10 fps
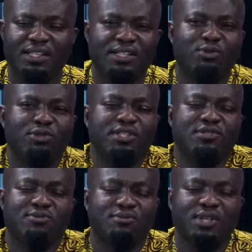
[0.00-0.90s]
There's no need
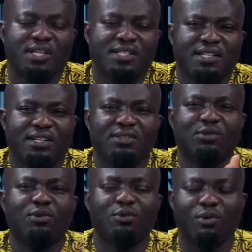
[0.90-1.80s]
to tell the
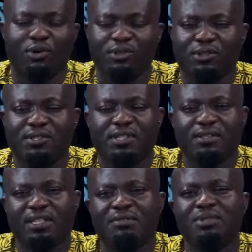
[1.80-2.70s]
whole world or tell
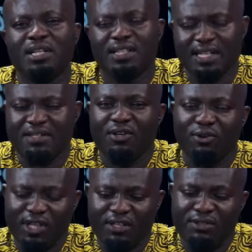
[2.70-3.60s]
them that,
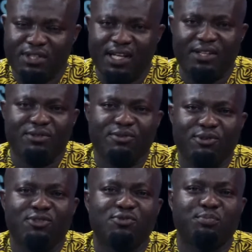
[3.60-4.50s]
okay, are you
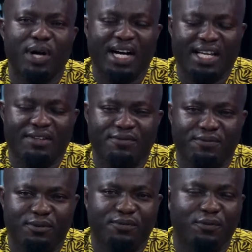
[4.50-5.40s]
going to buy
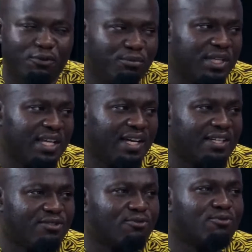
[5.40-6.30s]
food for me,
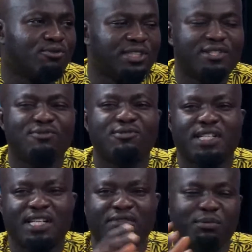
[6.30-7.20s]
and you need to
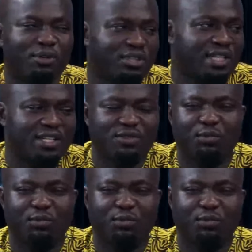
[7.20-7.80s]
tell everybody that you